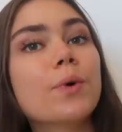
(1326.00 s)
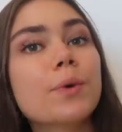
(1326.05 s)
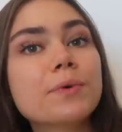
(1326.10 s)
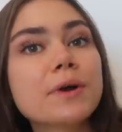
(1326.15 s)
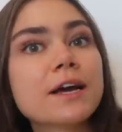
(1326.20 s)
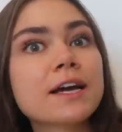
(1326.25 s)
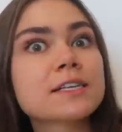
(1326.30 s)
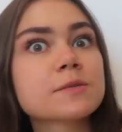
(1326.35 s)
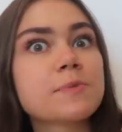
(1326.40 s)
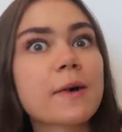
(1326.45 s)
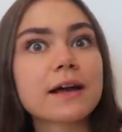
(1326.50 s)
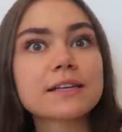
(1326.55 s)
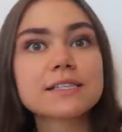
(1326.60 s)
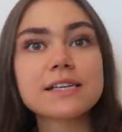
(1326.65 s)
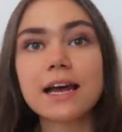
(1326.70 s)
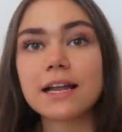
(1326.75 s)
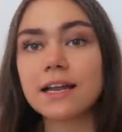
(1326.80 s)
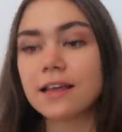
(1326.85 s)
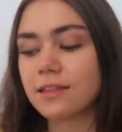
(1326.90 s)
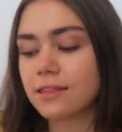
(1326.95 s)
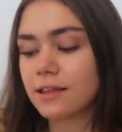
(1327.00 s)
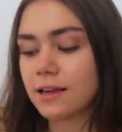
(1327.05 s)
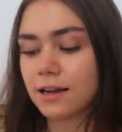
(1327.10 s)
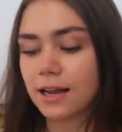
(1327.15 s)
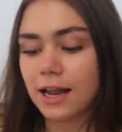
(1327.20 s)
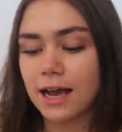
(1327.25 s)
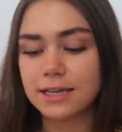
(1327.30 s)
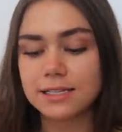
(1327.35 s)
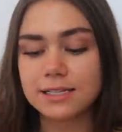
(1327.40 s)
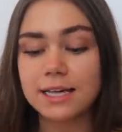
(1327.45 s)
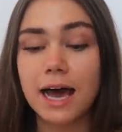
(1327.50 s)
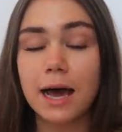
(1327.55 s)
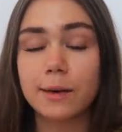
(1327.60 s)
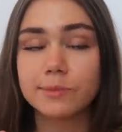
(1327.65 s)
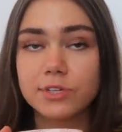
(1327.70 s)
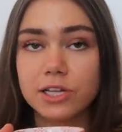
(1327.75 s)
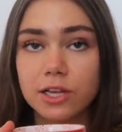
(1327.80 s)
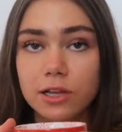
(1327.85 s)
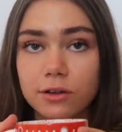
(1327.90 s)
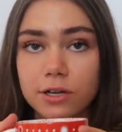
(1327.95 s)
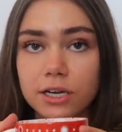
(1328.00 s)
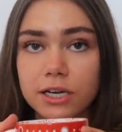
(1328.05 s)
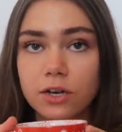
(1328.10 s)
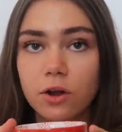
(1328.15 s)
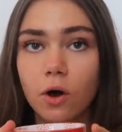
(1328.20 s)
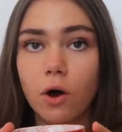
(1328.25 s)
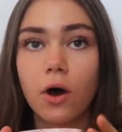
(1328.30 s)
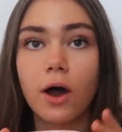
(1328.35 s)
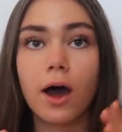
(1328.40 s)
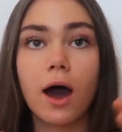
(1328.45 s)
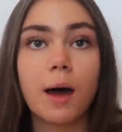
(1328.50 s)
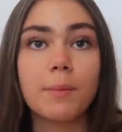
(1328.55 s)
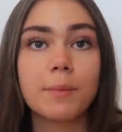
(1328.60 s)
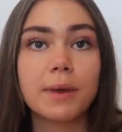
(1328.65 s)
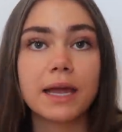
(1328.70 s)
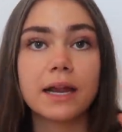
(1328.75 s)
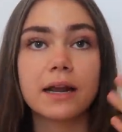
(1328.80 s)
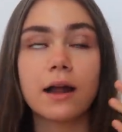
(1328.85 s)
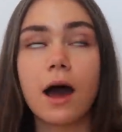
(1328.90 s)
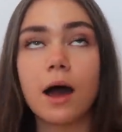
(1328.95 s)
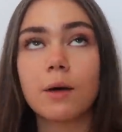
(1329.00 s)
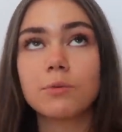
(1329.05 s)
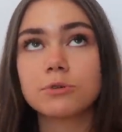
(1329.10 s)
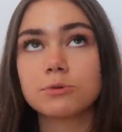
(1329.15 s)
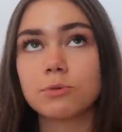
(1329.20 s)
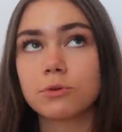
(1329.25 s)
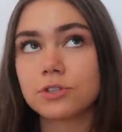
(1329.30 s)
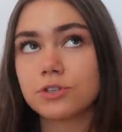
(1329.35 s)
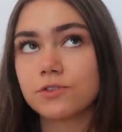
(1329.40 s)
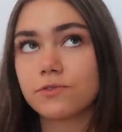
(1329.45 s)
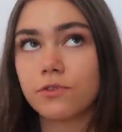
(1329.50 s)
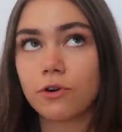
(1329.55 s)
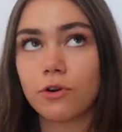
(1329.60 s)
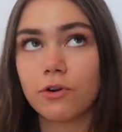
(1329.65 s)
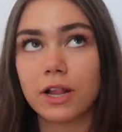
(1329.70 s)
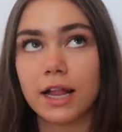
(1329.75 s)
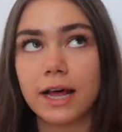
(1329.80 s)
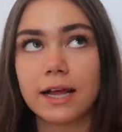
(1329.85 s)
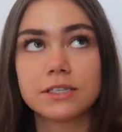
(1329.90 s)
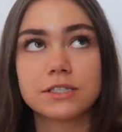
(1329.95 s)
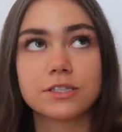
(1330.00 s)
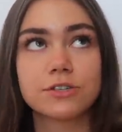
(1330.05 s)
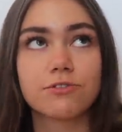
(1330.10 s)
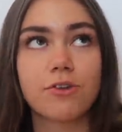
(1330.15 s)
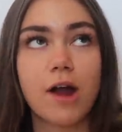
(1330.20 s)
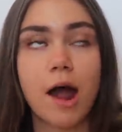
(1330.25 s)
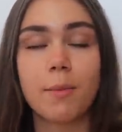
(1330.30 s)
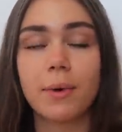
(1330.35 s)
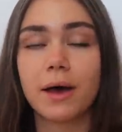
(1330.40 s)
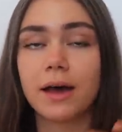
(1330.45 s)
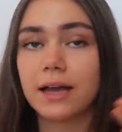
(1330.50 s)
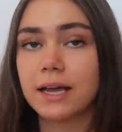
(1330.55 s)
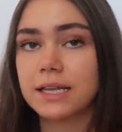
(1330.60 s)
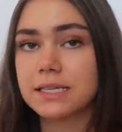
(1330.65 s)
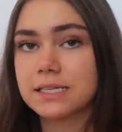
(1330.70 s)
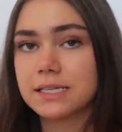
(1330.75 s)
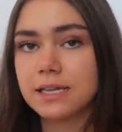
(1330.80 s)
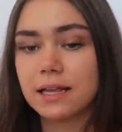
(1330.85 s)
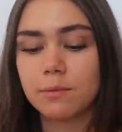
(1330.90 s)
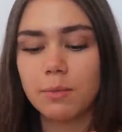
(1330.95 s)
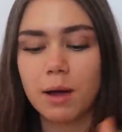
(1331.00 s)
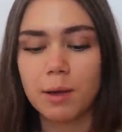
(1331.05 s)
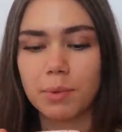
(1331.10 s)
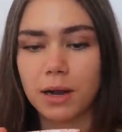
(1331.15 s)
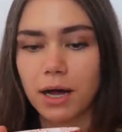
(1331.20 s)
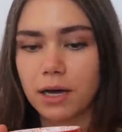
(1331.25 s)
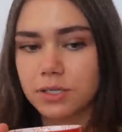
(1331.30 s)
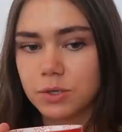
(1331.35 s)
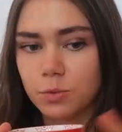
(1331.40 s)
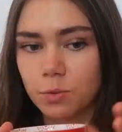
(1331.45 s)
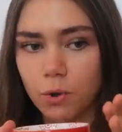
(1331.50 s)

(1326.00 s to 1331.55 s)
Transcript: Would we expect anything less? Absolutely not. I mean, I was once a floral Instagrammer. It's still in my blood.